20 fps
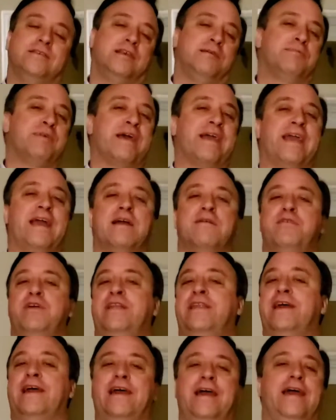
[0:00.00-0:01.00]
Seems like
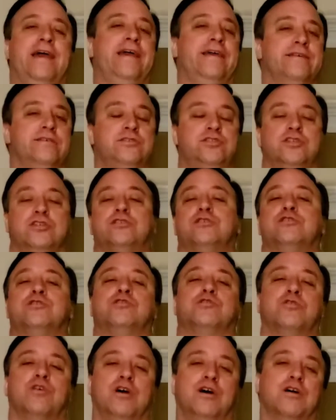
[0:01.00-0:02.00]
every day is just a
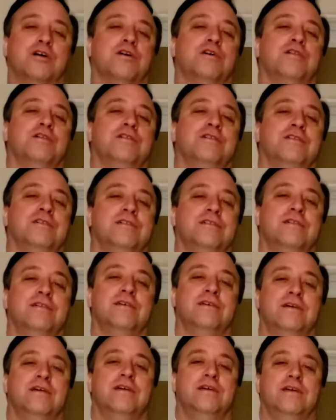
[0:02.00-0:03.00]
struggle
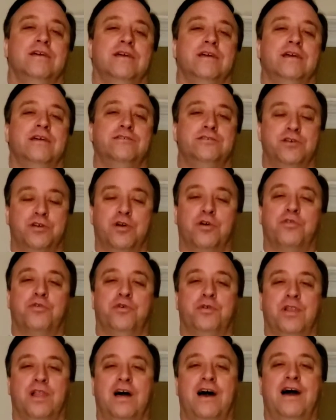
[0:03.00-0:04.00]
as you go
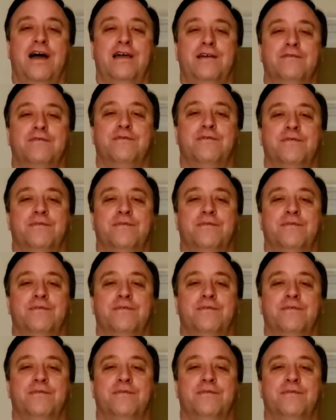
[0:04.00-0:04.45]
through life.